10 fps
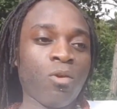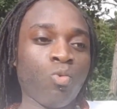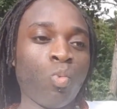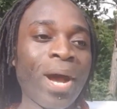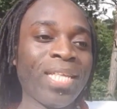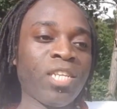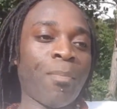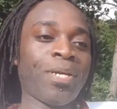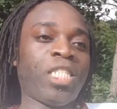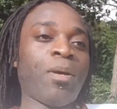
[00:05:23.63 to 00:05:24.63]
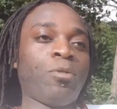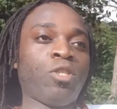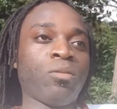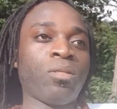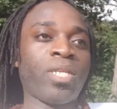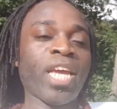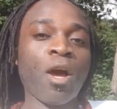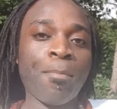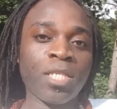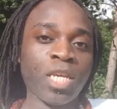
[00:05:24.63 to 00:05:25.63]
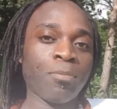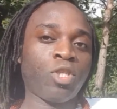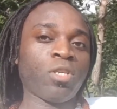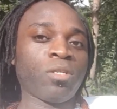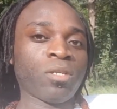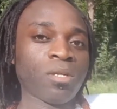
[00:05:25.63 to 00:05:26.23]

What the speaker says: widen our perception, take our perception